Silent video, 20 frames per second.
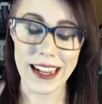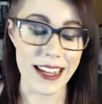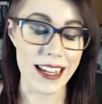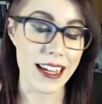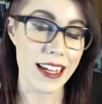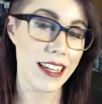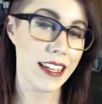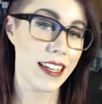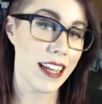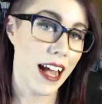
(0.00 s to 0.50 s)

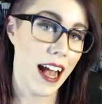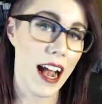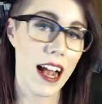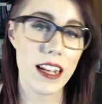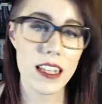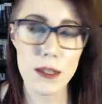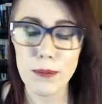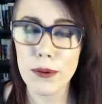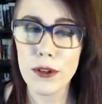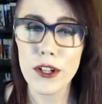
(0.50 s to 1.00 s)
And
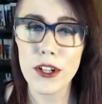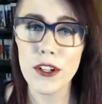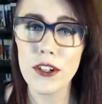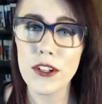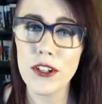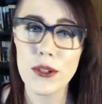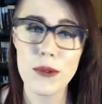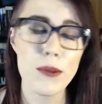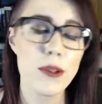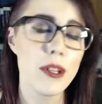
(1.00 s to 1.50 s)
as per
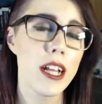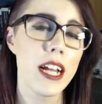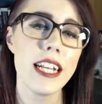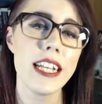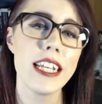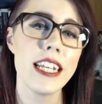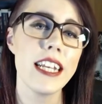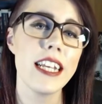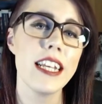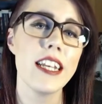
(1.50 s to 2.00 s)
usual, I
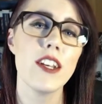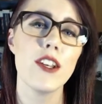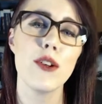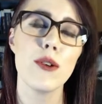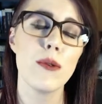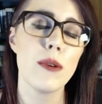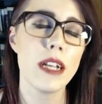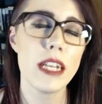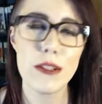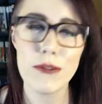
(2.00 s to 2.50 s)
didn't
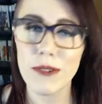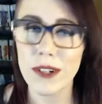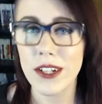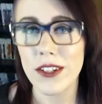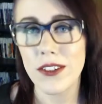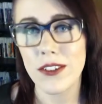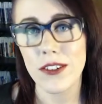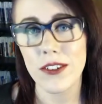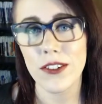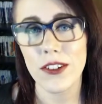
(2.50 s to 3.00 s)
do any
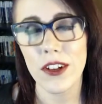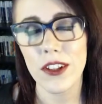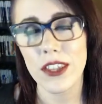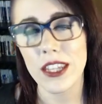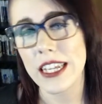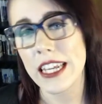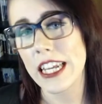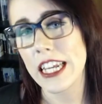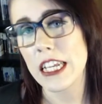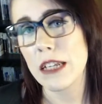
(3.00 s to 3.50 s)
research on
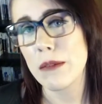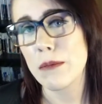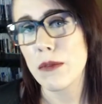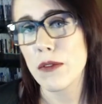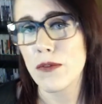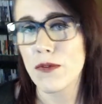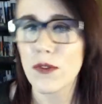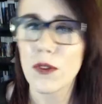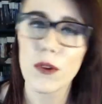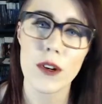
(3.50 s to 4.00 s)
the game
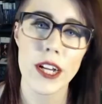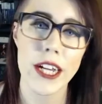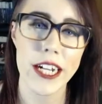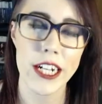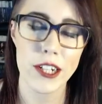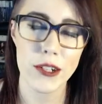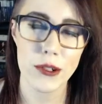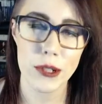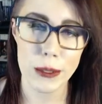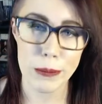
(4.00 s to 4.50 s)
before
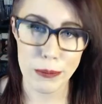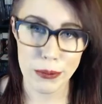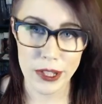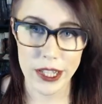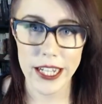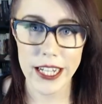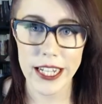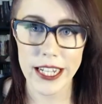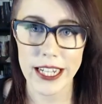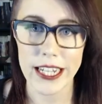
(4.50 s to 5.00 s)
actually
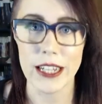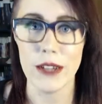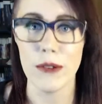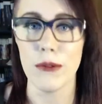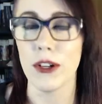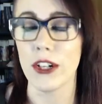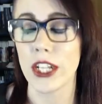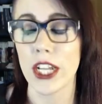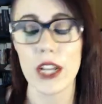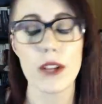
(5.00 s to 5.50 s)
playing it,
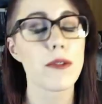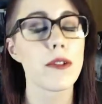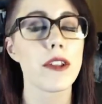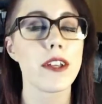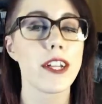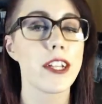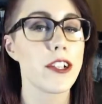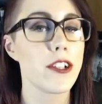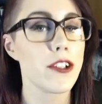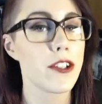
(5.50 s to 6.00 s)
which I
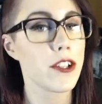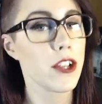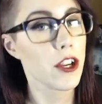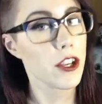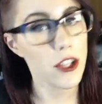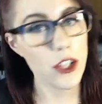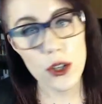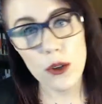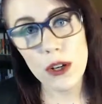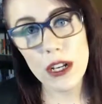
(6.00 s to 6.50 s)
really should
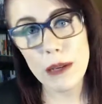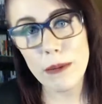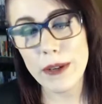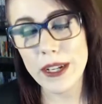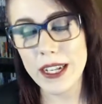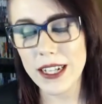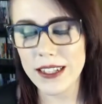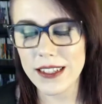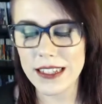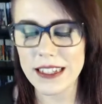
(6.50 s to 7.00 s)
start doing
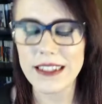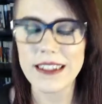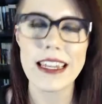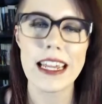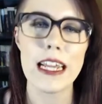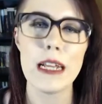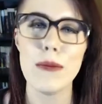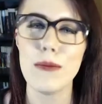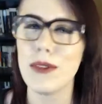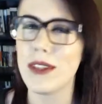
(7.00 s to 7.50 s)
because these
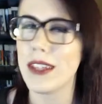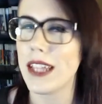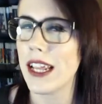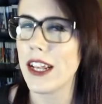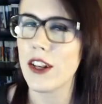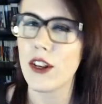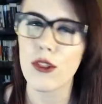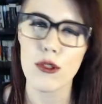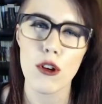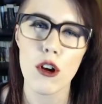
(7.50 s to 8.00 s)
games
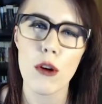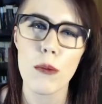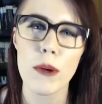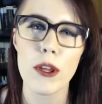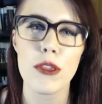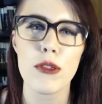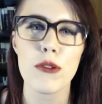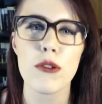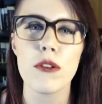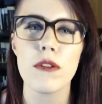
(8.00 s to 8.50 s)
tend to throw
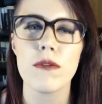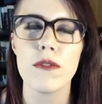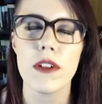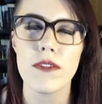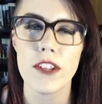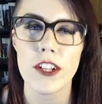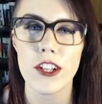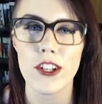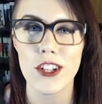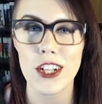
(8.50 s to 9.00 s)
me through
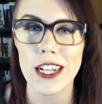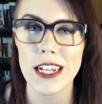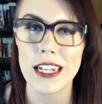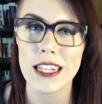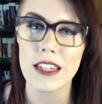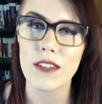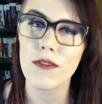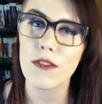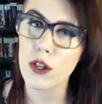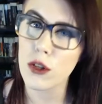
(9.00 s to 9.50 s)
50
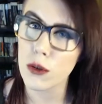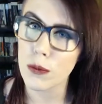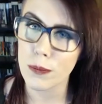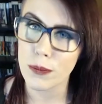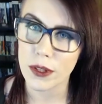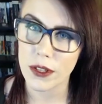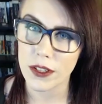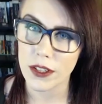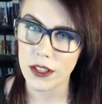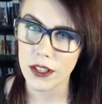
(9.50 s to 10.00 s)
shades of
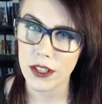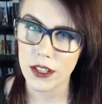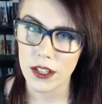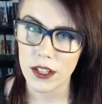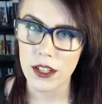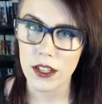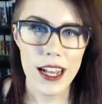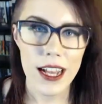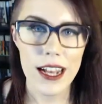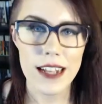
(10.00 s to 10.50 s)
loops.
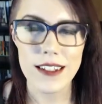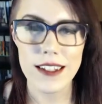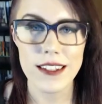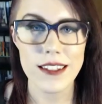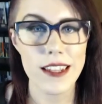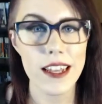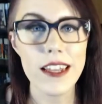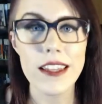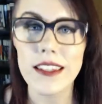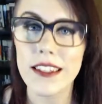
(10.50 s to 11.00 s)
As I
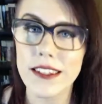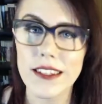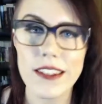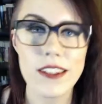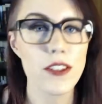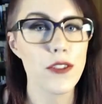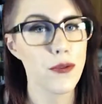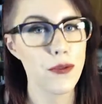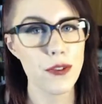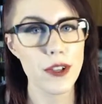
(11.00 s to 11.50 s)
said, this
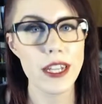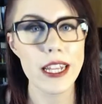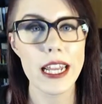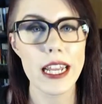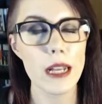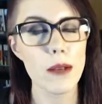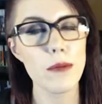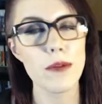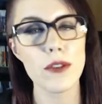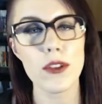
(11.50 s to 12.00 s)
is a free
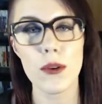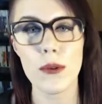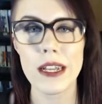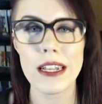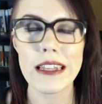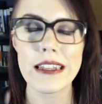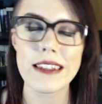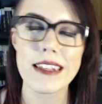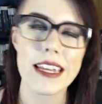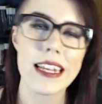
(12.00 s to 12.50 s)
game, so
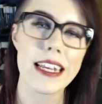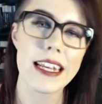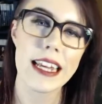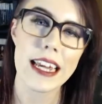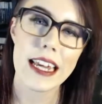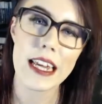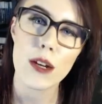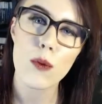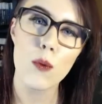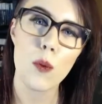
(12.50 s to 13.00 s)
it is
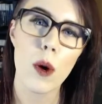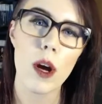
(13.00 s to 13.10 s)
getting a